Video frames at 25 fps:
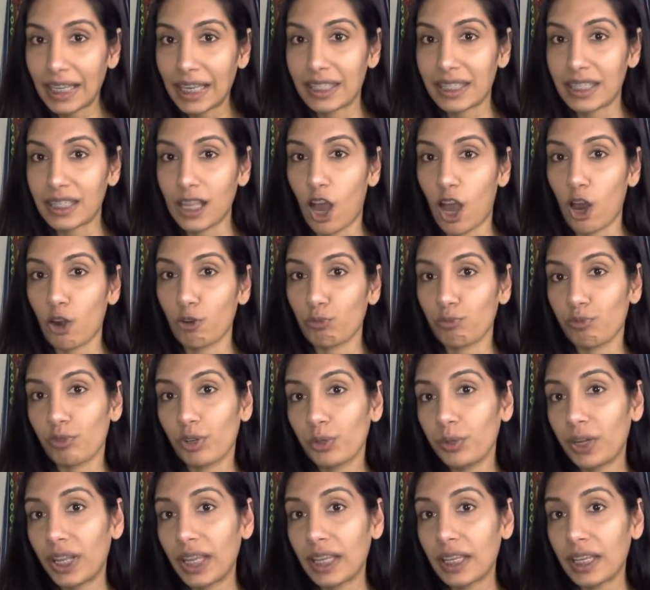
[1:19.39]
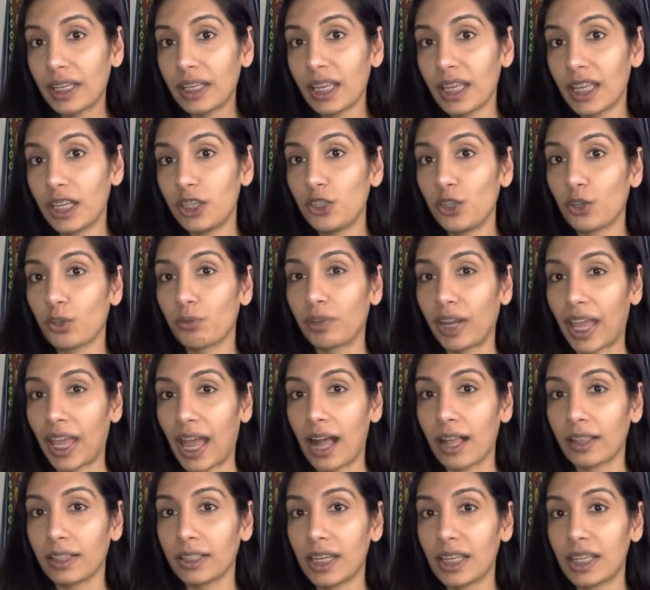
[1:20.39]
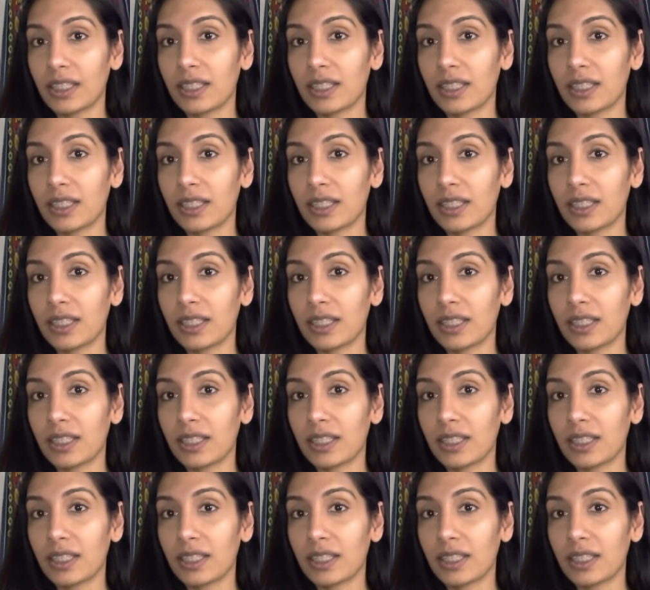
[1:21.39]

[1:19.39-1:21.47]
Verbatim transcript: it's not rooting in your reality,